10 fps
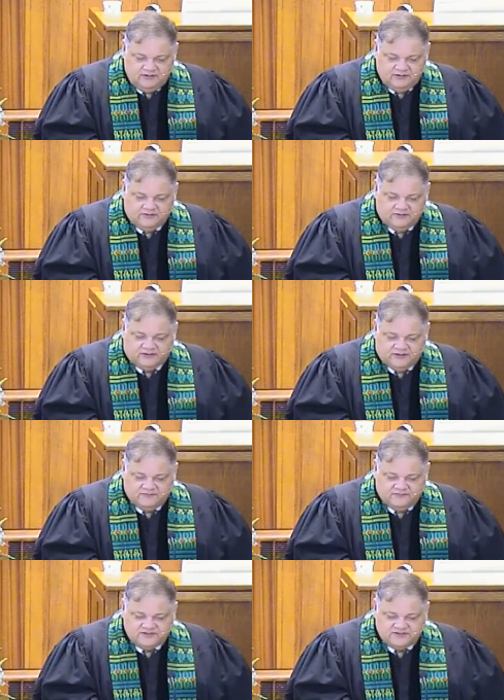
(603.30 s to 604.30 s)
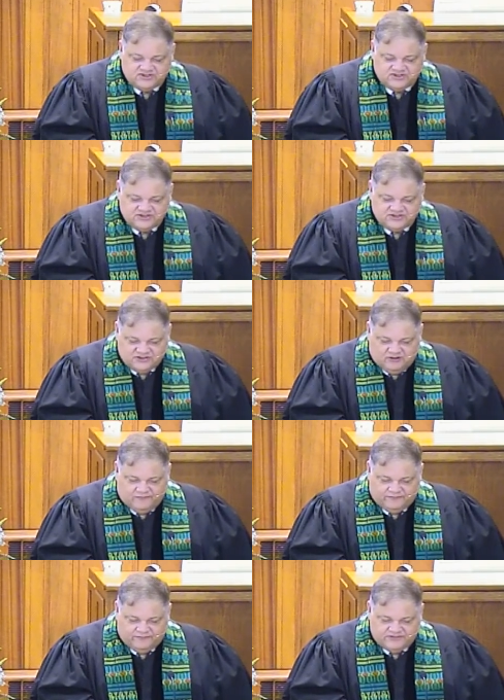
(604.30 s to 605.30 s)
The forgiveness Jesus
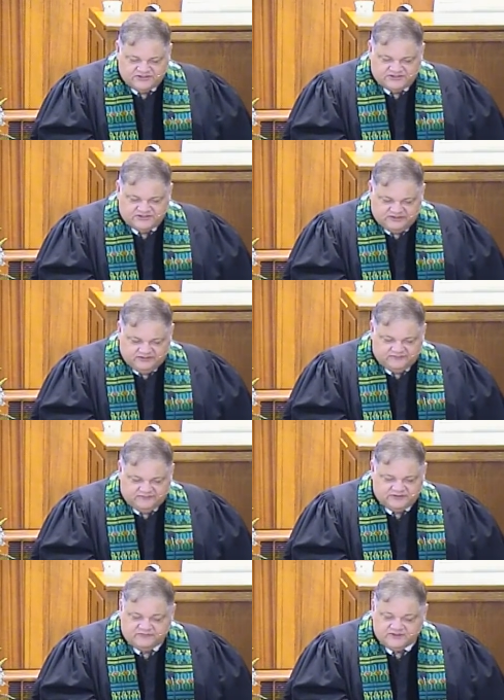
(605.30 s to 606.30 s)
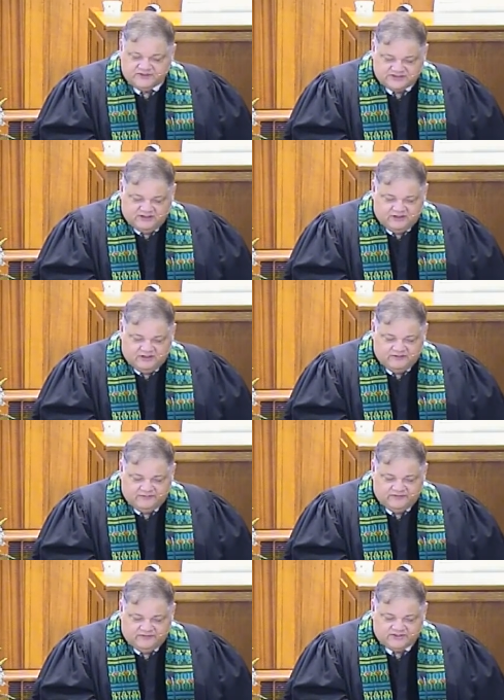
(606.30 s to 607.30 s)
offers is a gift of this love
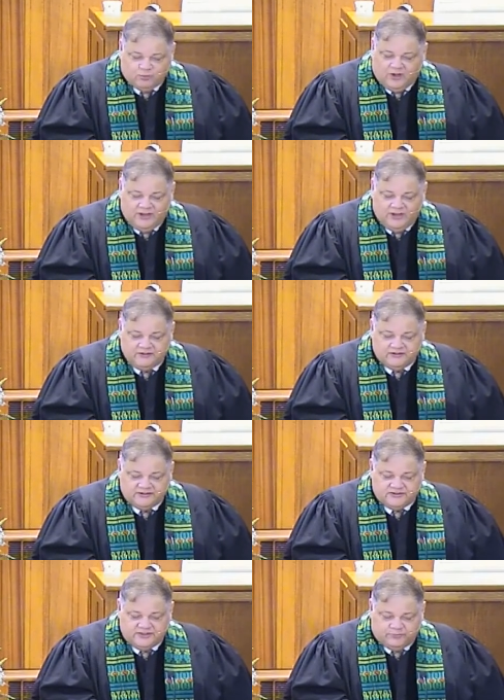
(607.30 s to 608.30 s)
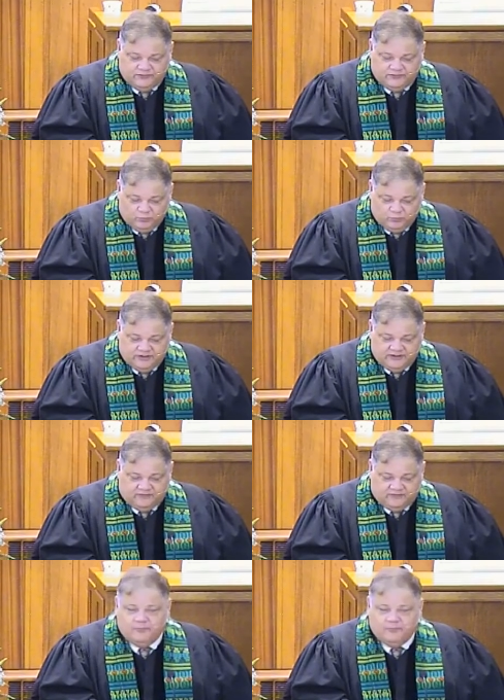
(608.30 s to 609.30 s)
that is wider and deeper than we can
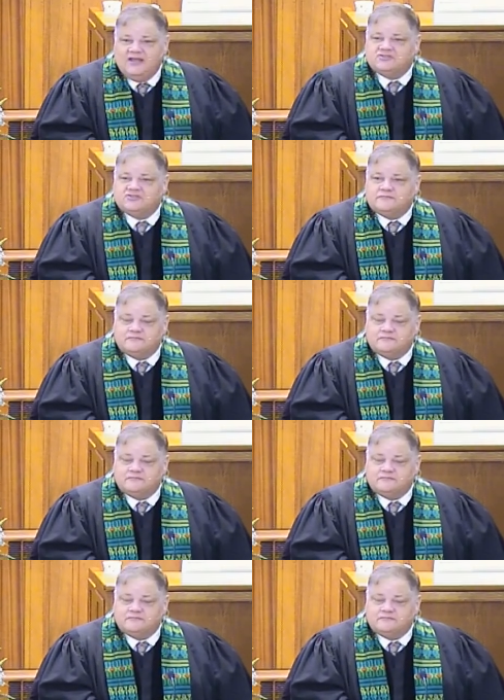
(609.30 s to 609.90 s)
ever imagine.